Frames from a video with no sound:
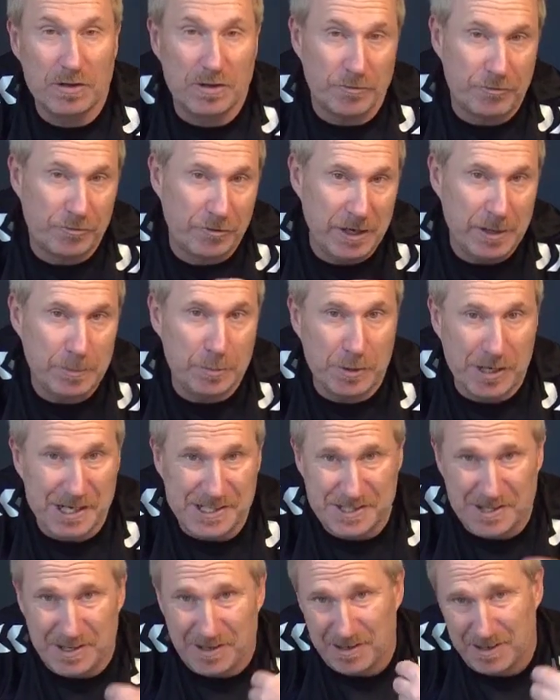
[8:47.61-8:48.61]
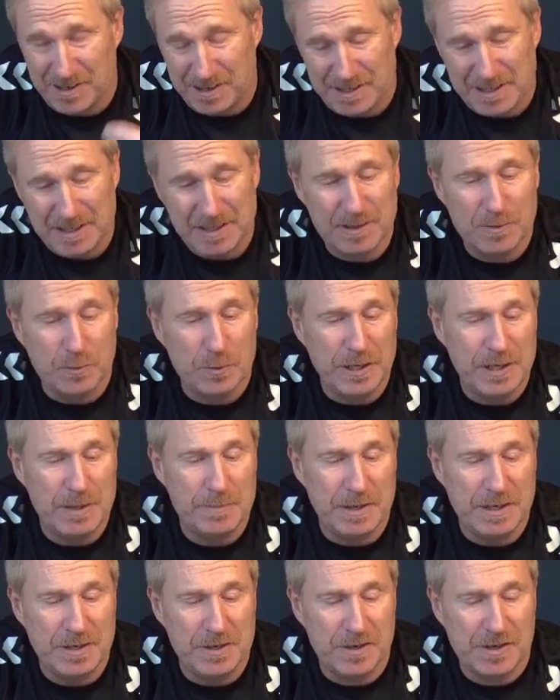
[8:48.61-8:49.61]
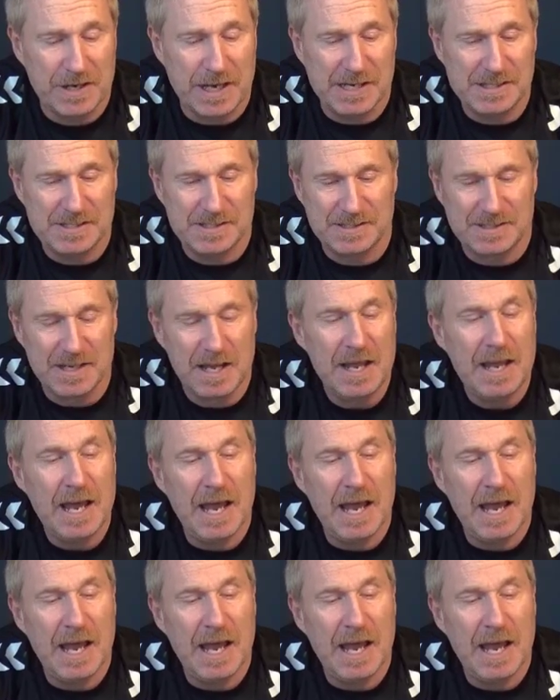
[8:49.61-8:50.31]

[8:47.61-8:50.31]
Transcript: the free presser in really many occasions.